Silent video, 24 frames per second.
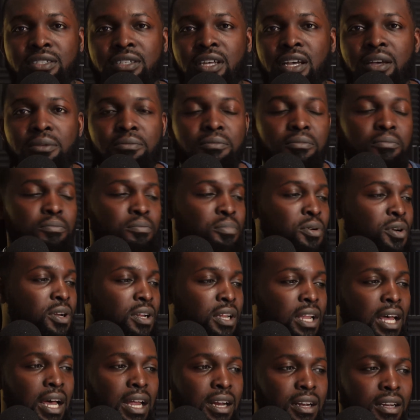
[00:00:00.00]
I'm put a
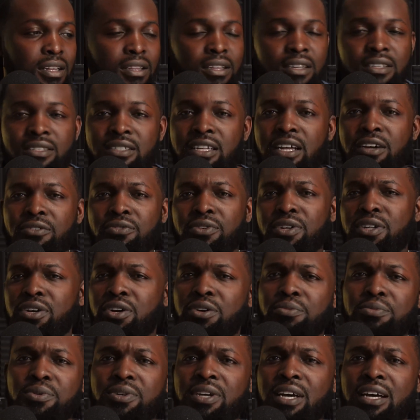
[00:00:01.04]
lot into this, and I really
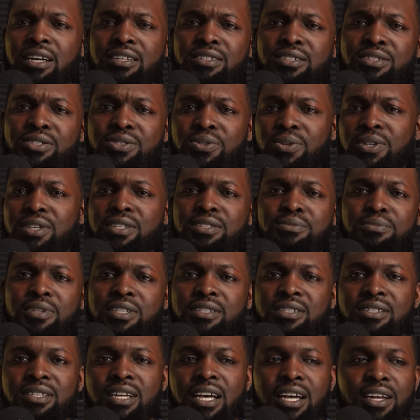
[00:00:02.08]
hope you guys enjoy it as much
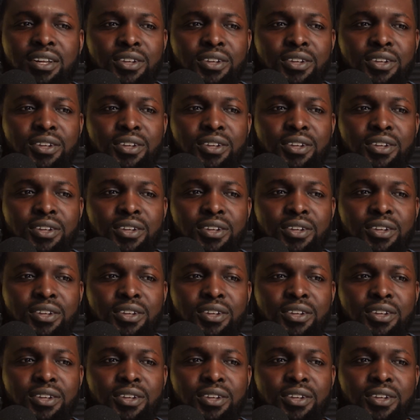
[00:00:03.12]
as I